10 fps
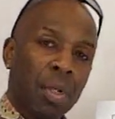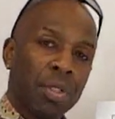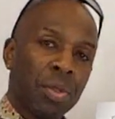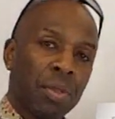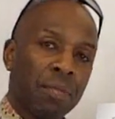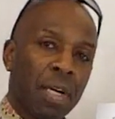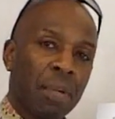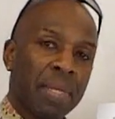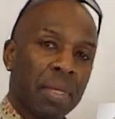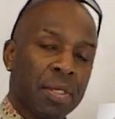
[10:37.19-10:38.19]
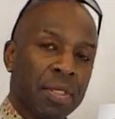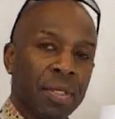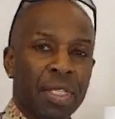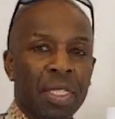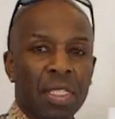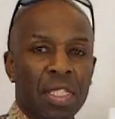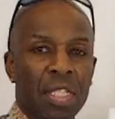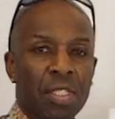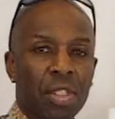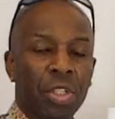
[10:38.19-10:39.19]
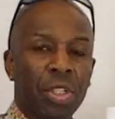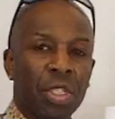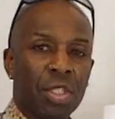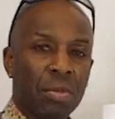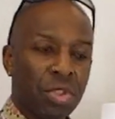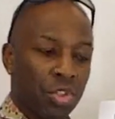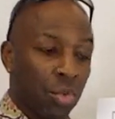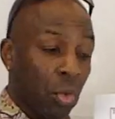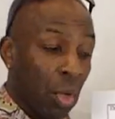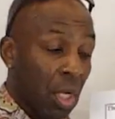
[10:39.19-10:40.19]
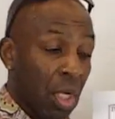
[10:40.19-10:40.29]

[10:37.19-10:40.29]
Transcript: Do an environmental study in the sense that you need to ensure